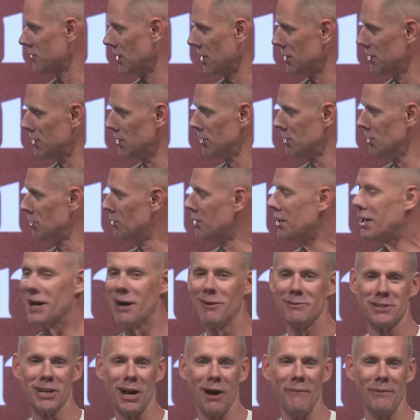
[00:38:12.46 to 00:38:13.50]
was like, you think
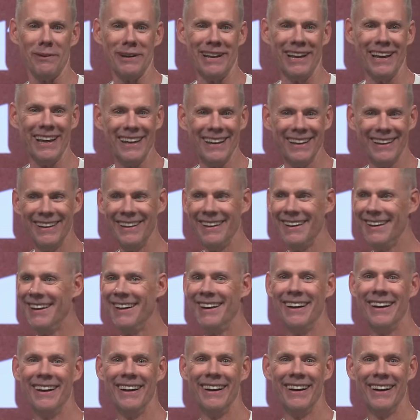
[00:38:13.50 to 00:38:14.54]
I'm jumping in?
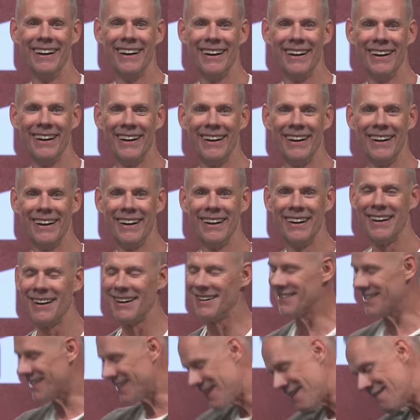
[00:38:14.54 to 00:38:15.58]
I was like,